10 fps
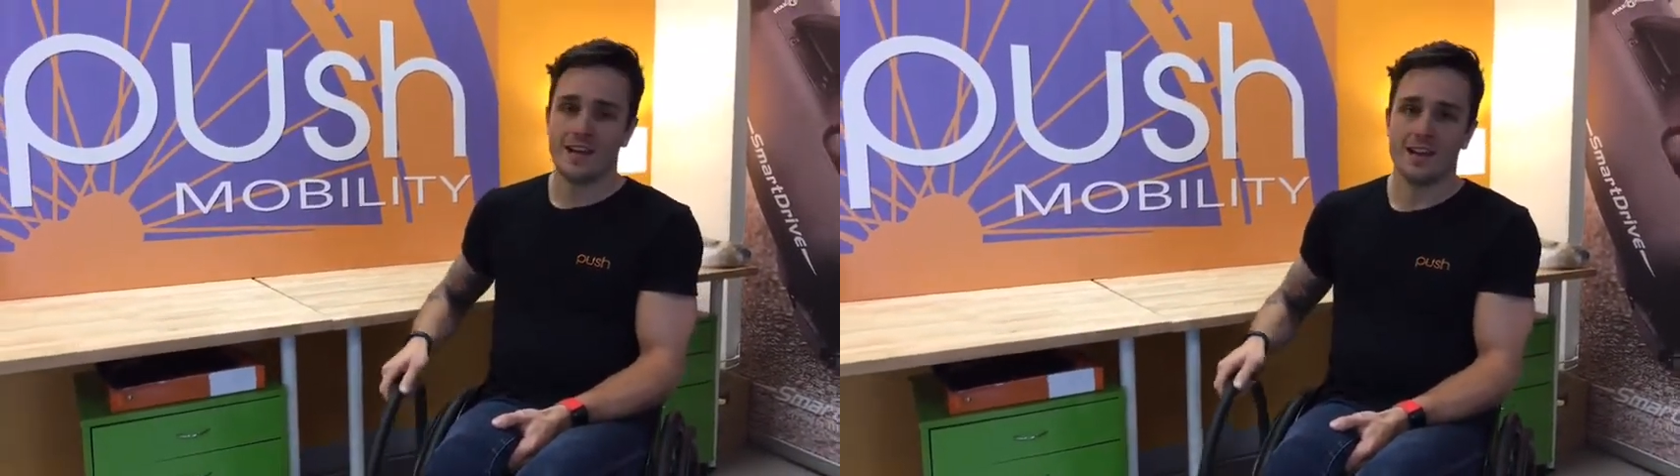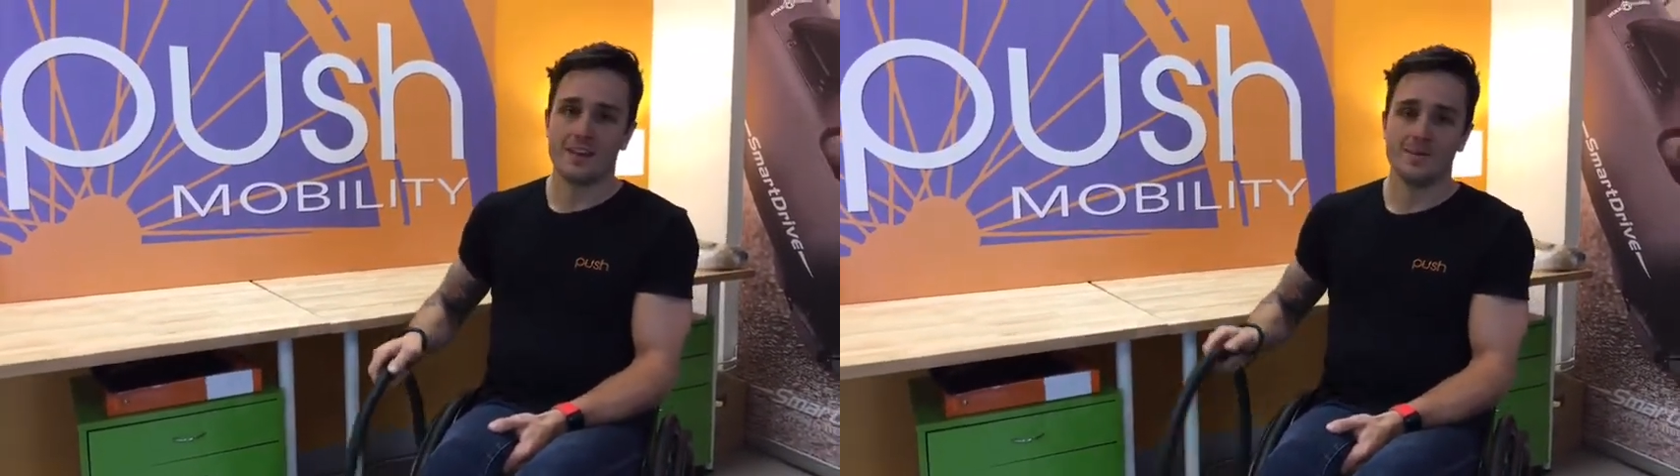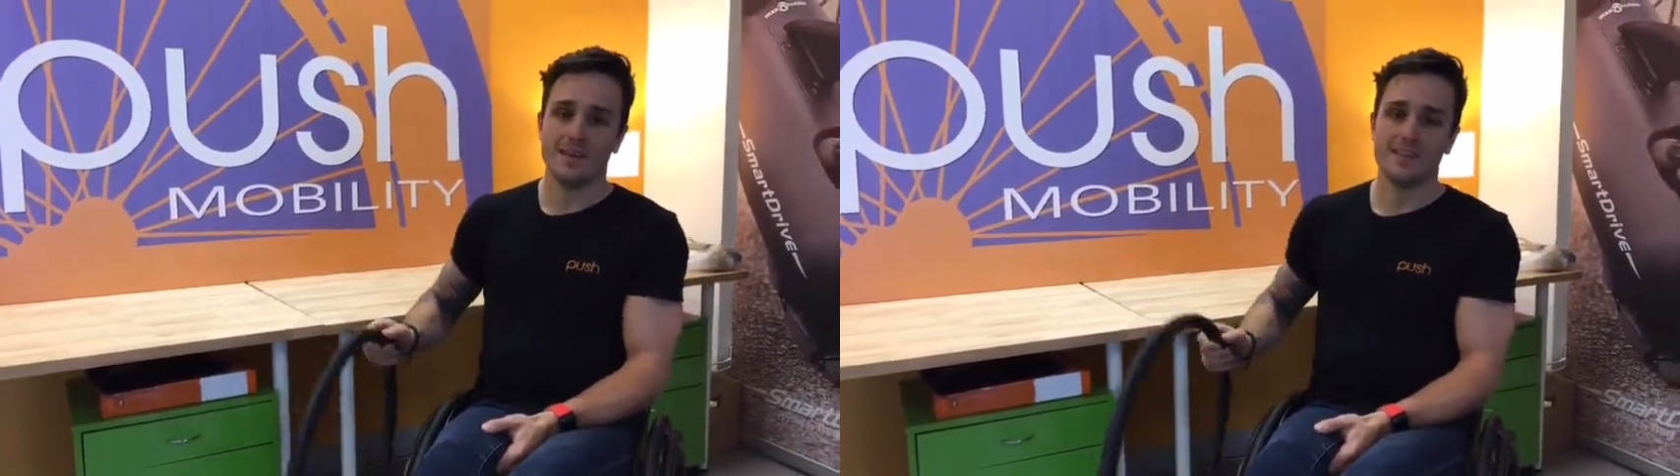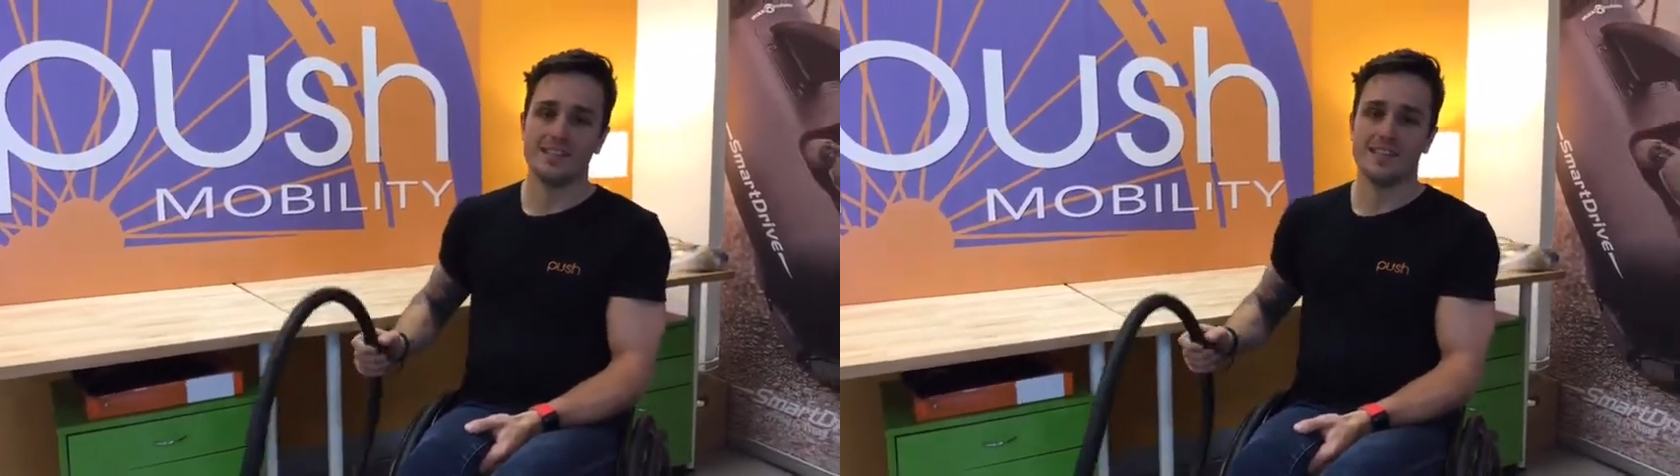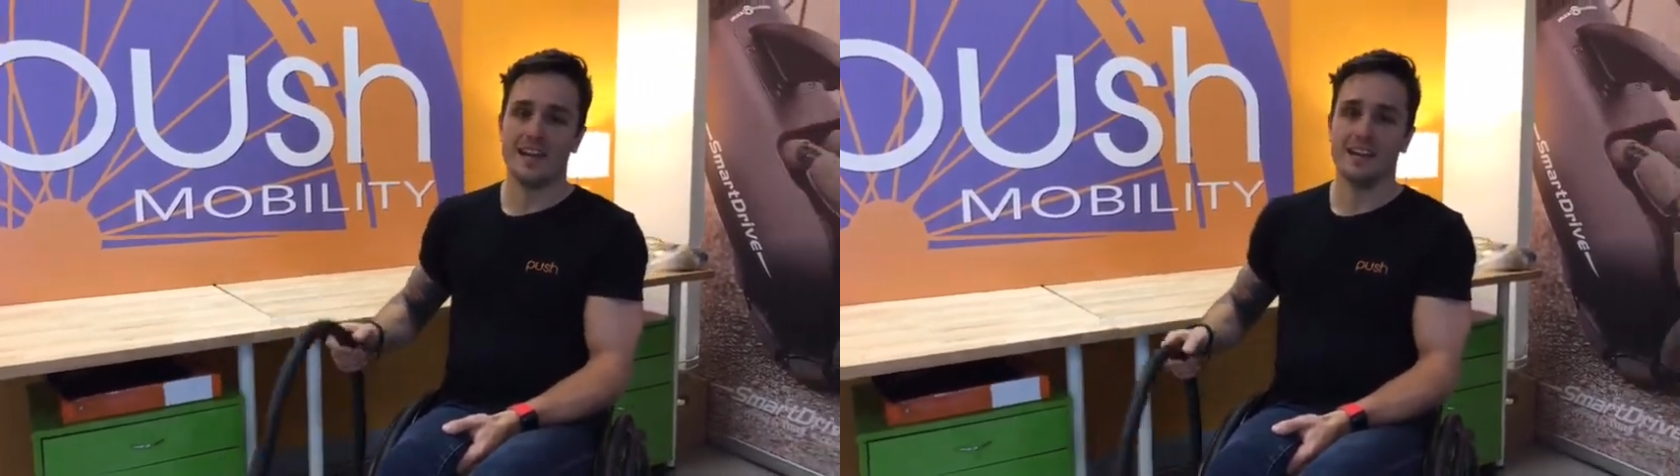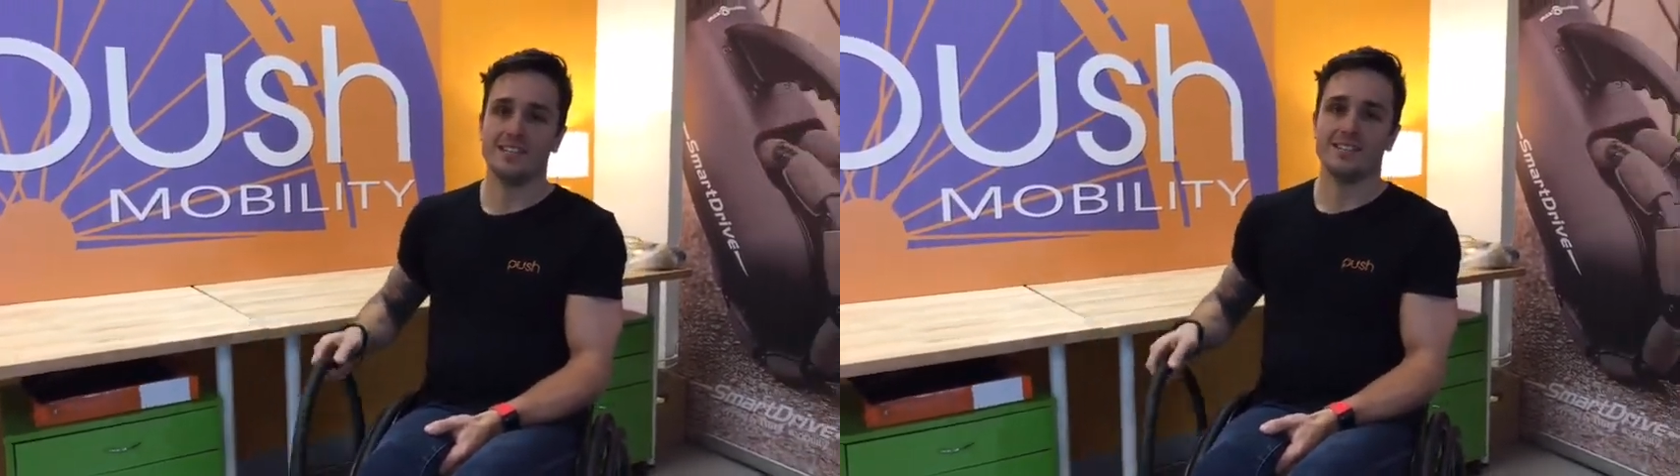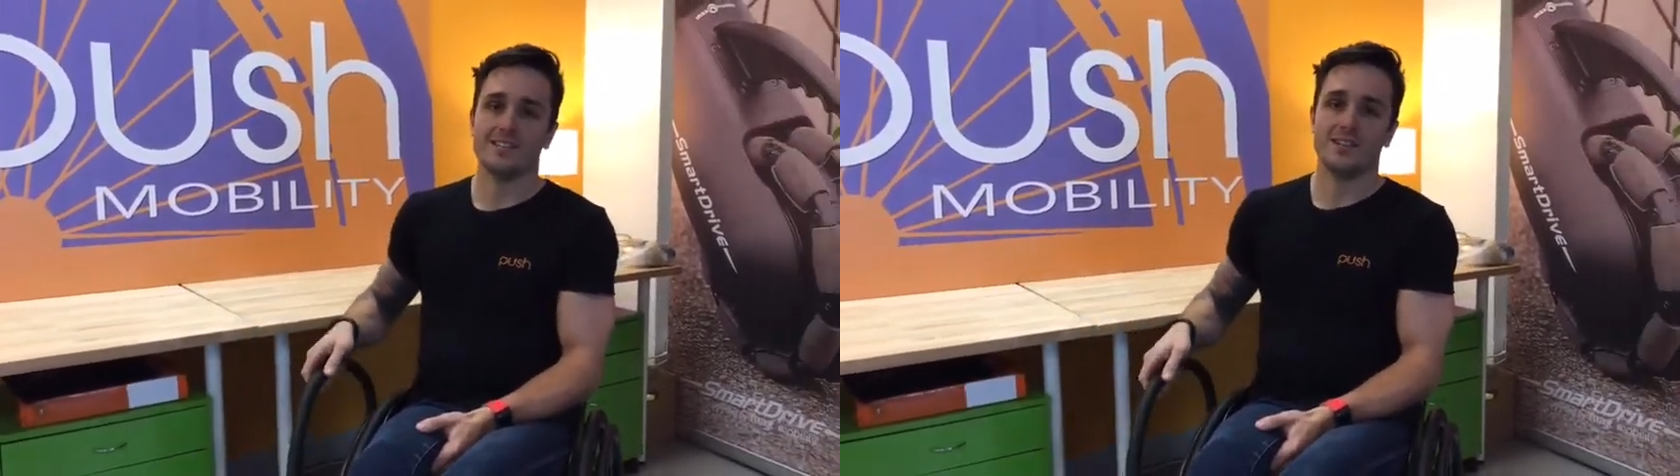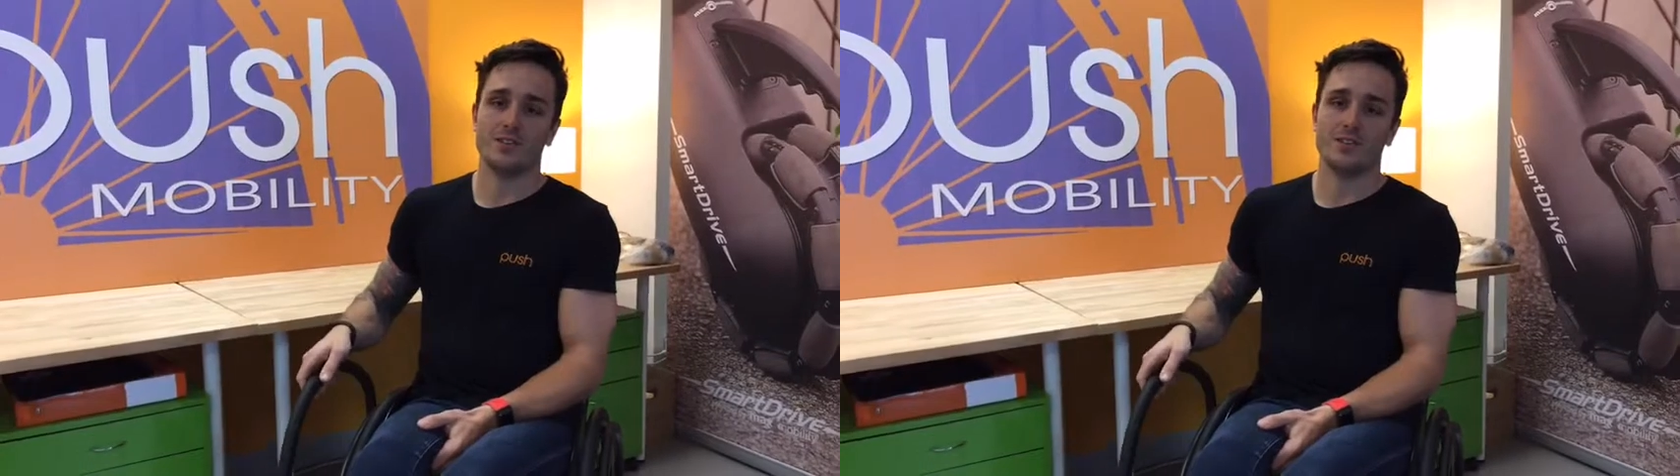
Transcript: And I'm here today to chat